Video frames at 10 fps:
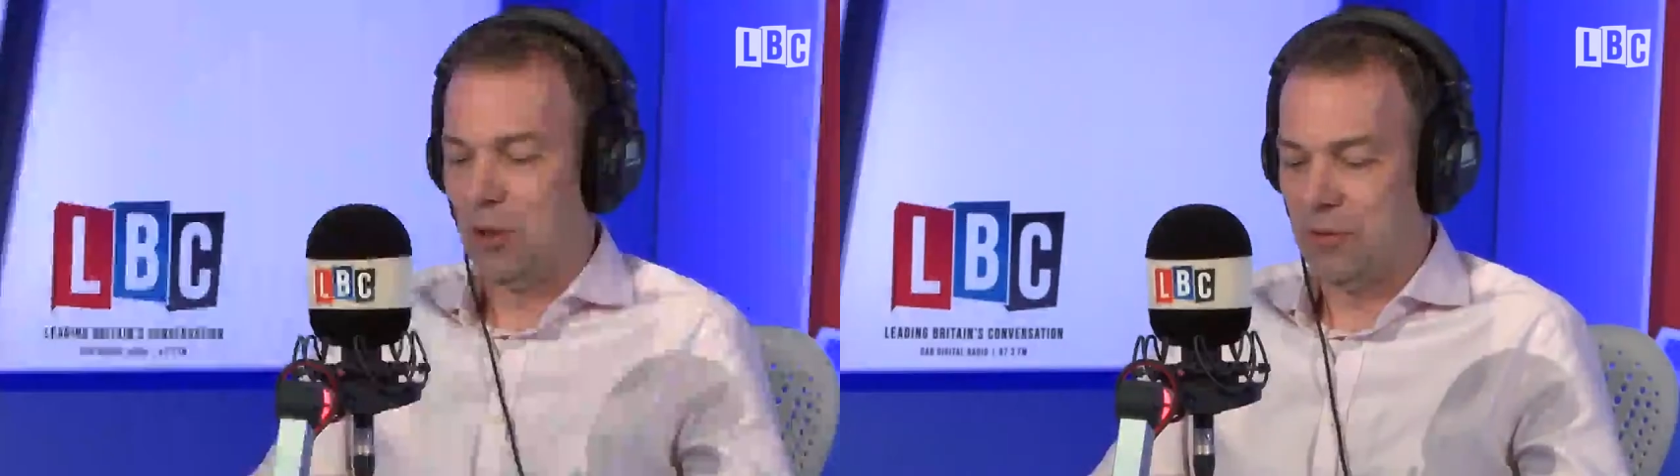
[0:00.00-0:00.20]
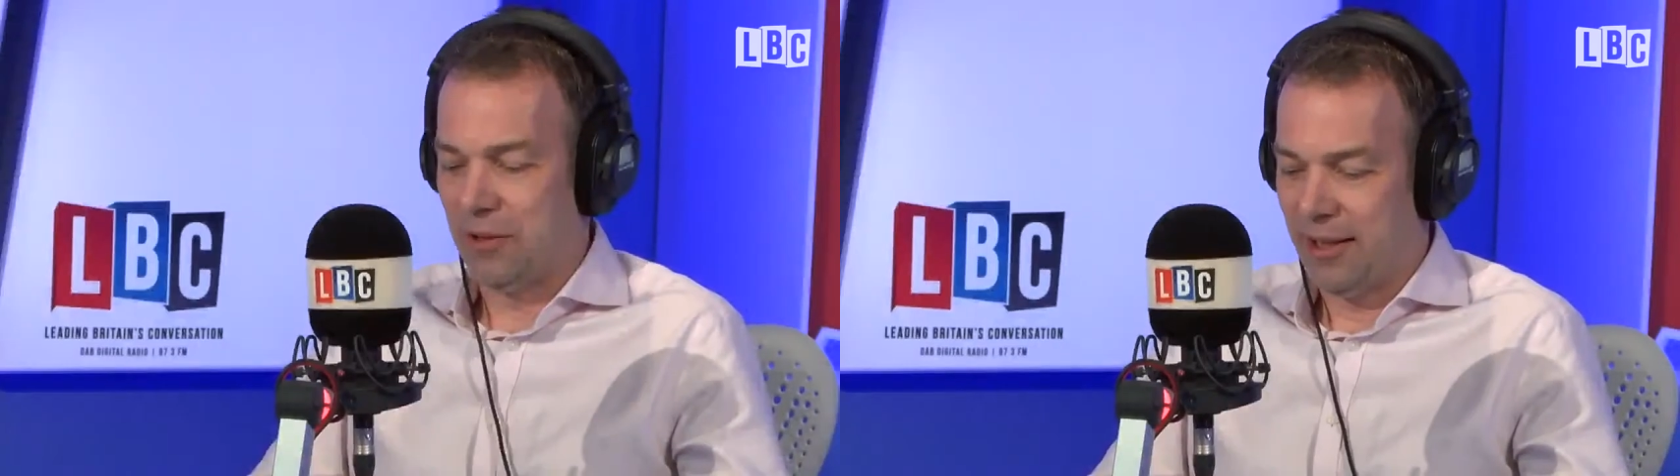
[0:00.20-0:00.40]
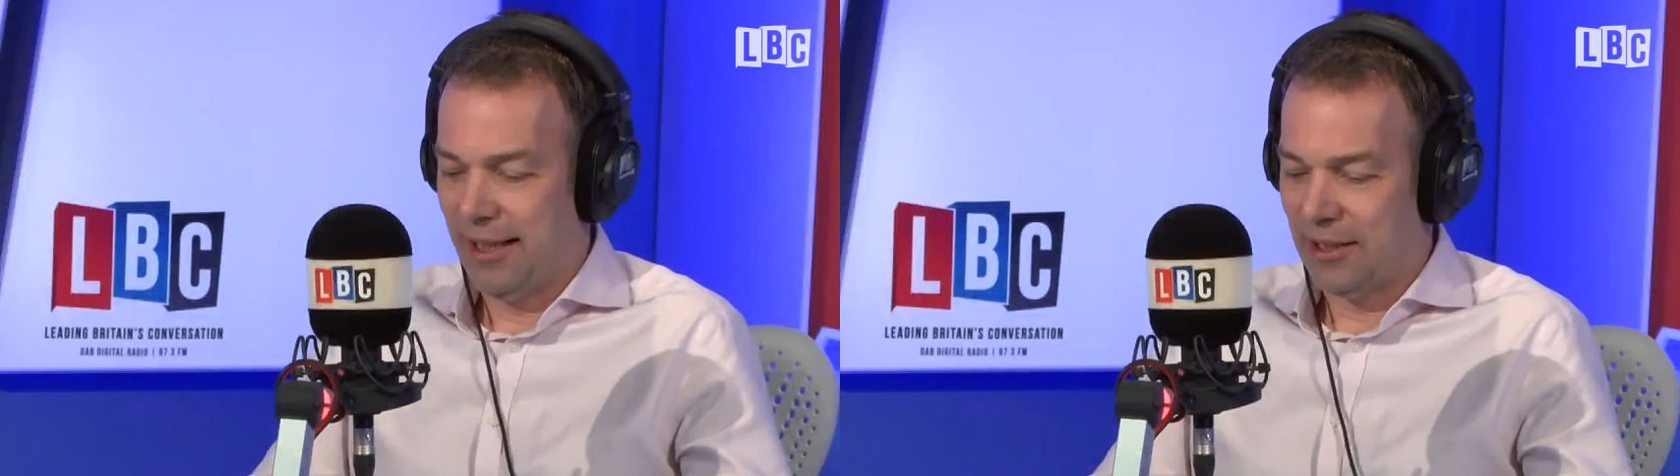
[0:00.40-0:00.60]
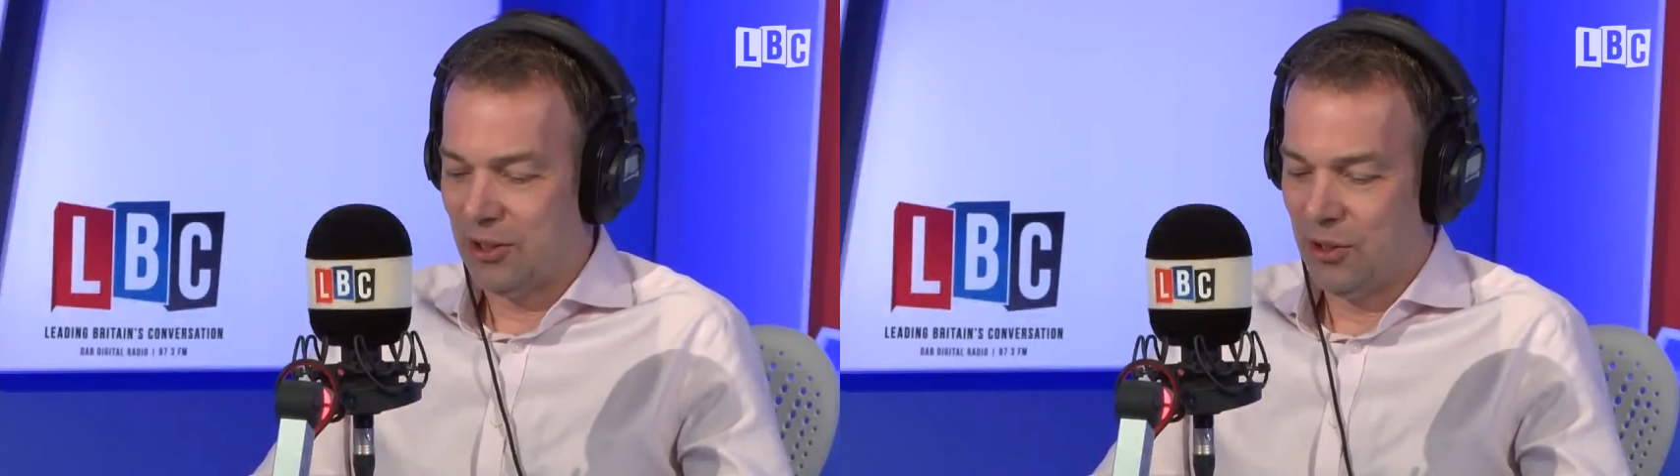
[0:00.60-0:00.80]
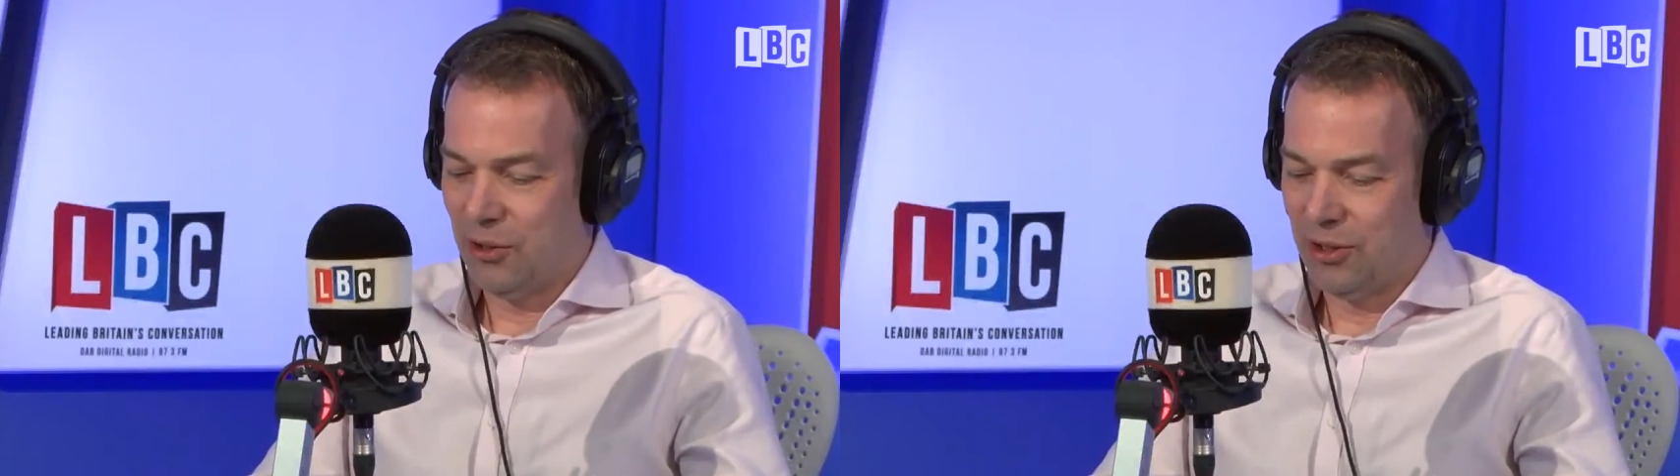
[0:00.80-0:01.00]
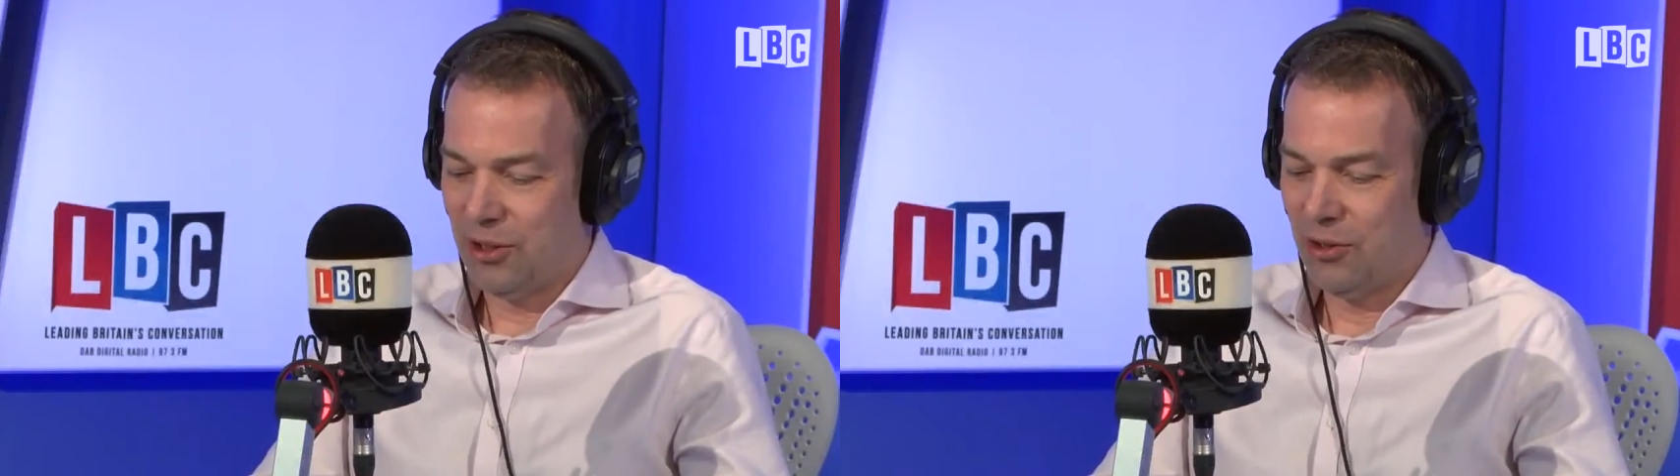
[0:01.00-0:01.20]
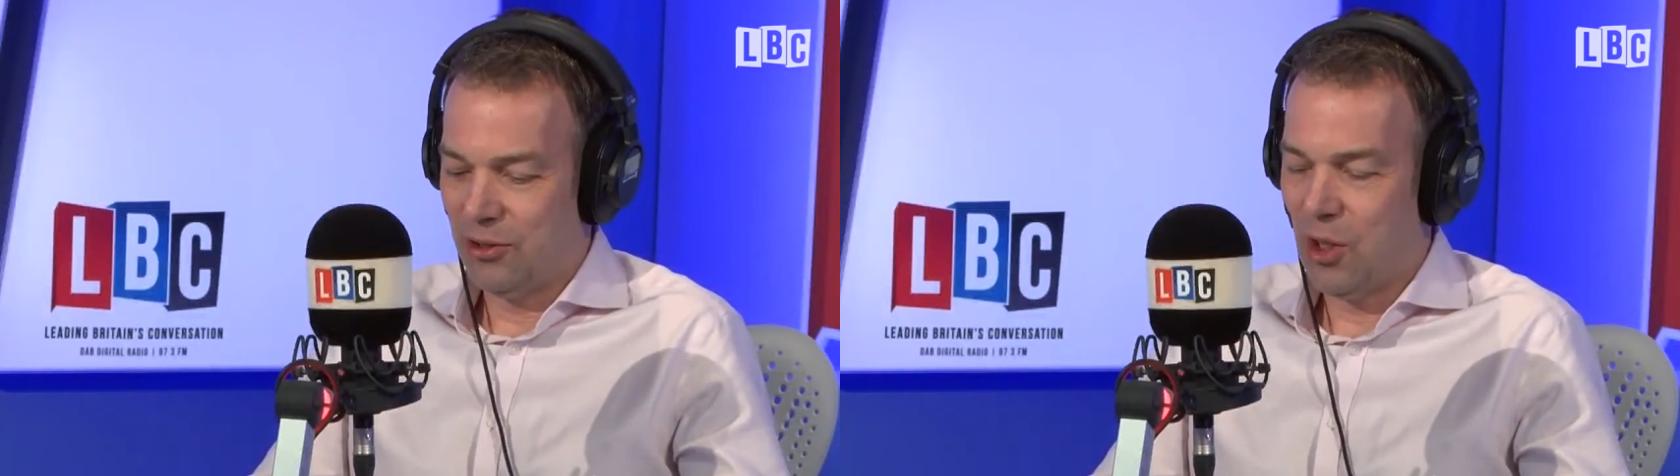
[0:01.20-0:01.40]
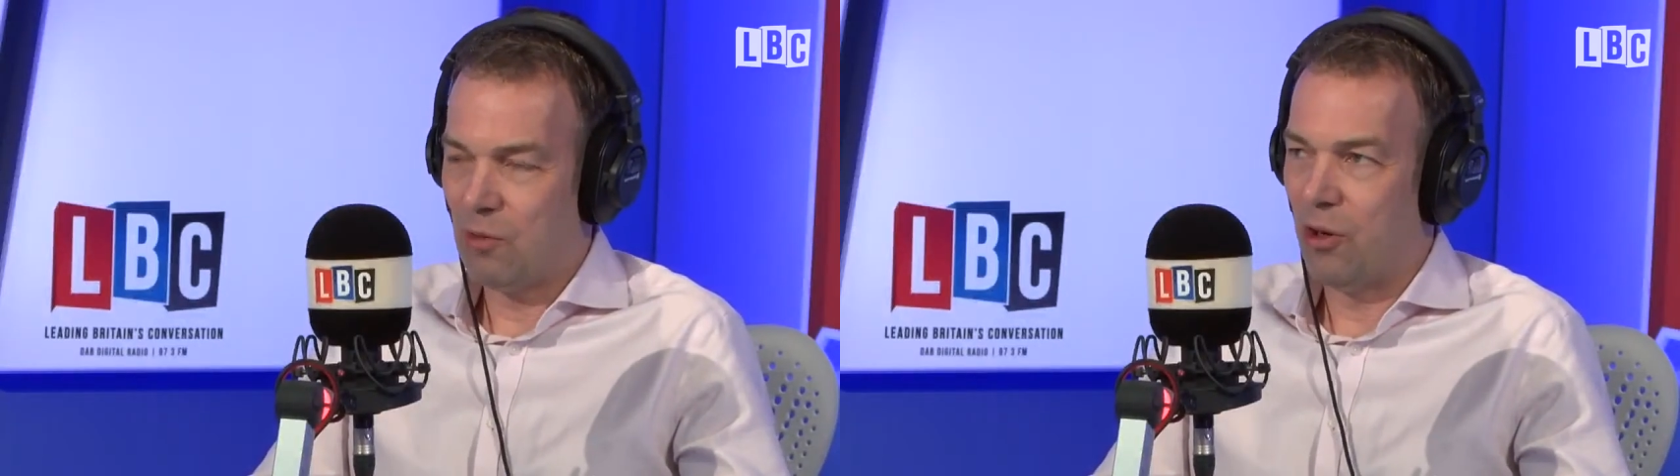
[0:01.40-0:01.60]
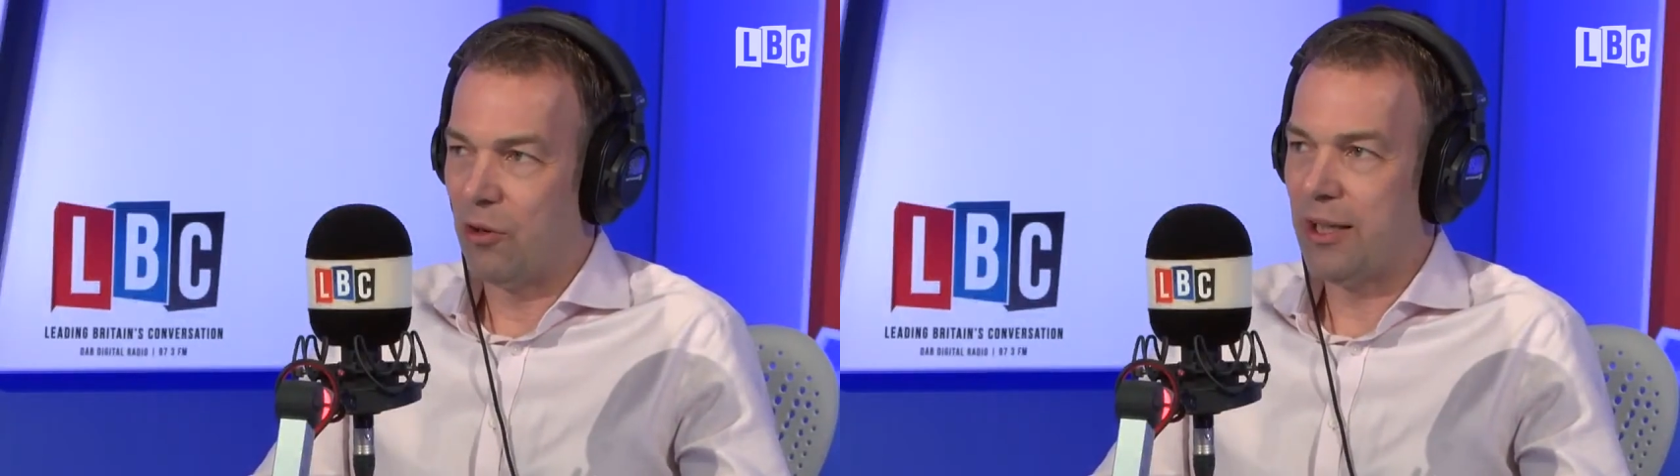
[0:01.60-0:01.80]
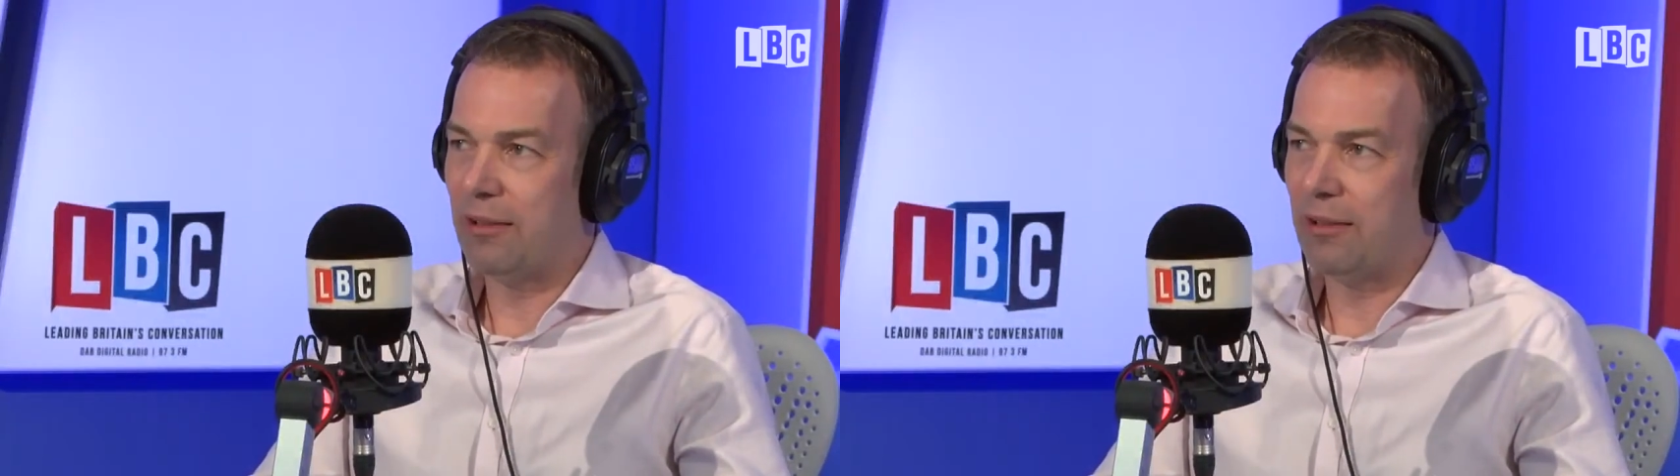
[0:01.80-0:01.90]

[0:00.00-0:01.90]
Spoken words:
say an awful lot of things could go wrong.